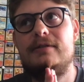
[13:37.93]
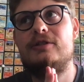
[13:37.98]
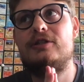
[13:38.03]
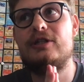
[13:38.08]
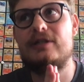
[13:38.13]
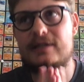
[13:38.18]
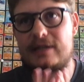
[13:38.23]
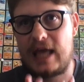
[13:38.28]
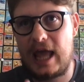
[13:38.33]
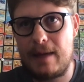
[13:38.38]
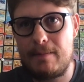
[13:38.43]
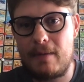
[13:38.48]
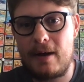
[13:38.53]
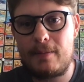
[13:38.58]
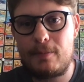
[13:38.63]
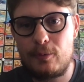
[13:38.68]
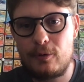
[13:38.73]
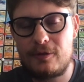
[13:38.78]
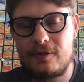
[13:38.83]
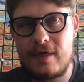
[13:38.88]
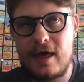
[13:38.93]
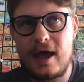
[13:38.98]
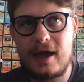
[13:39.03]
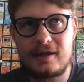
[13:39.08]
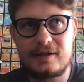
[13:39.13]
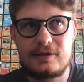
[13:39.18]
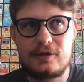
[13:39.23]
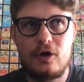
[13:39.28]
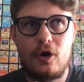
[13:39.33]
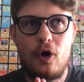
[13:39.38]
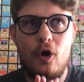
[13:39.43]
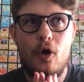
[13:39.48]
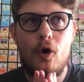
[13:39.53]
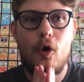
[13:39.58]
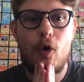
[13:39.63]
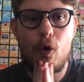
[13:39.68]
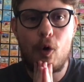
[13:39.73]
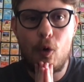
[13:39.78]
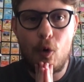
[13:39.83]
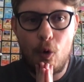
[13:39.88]
just came up with that
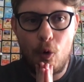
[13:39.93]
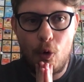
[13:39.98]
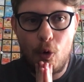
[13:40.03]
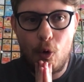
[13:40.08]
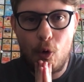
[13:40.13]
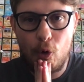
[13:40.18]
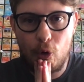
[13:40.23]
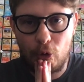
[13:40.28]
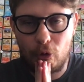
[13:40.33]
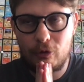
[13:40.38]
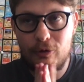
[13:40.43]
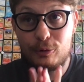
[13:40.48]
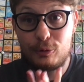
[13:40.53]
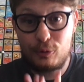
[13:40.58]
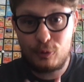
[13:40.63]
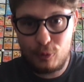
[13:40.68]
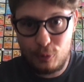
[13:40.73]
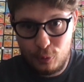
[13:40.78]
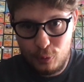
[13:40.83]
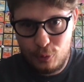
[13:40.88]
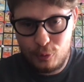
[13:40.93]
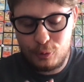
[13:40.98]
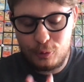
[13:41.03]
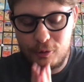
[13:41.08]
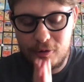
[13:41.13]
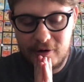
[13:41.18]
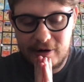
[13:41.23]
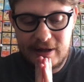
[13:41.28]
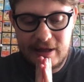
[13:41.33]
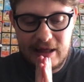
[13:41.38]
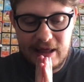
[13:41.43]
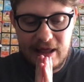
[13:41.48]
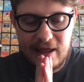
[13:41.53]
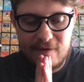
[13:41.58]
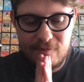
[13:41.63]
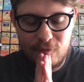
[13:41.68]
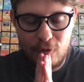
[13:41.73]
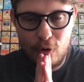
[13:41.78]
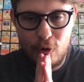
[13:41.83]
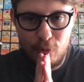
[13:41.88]
or or
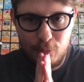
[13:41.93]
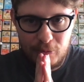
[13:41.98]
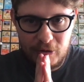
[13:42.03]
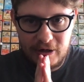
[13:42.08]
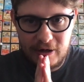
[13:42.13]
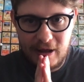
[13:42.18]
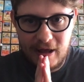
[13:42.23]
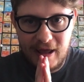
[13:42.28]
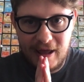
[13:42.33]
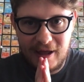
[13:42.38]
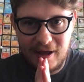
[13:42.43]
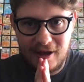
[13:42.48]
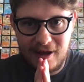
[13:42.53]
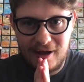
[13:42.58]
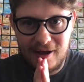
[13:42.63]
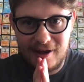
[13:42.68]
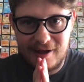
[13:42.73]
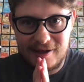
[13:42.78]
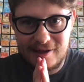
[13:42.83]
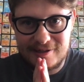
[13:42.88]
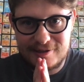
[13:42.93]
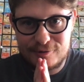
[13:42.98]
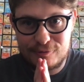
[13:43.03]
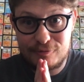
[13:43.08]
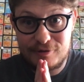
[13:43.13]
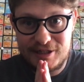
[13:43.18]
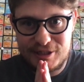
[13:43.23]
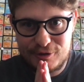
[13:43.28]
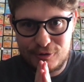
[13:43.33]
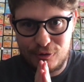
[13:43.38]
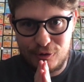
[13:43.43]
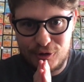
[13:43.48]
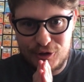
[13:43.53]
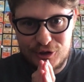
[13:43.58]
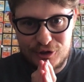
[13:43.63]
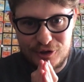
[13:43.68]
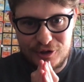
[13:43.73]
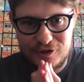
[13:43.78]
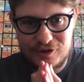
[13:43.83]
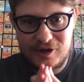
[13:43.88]
if OpenAI's
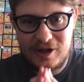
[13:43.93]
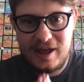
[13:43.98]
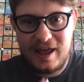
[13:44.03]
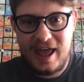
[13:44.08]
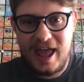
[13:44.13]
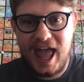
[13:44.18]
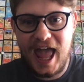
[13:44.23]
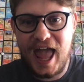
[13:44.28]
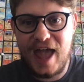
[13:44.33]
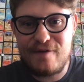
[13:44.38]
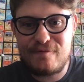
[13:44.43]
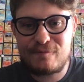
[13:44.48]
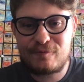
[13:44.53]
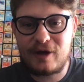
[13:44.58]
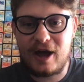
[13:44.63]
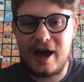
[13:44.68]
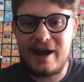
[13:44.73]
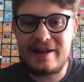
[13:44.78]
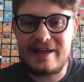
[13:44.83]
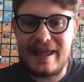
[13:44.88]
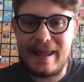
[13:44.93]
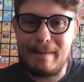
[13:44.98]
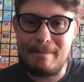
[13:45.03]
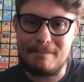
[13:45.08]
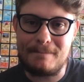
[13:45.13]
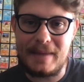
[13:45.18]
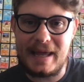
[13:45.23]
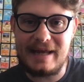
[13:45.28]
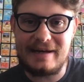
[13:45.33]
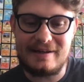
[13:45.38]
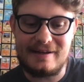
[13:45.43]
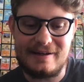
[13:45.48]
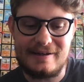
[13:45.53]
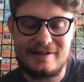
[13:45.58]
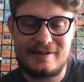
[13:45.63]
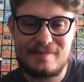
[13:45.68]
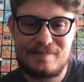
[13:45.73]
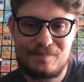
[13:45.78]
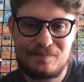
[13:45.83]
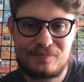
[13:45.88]
researchers have kind of embedded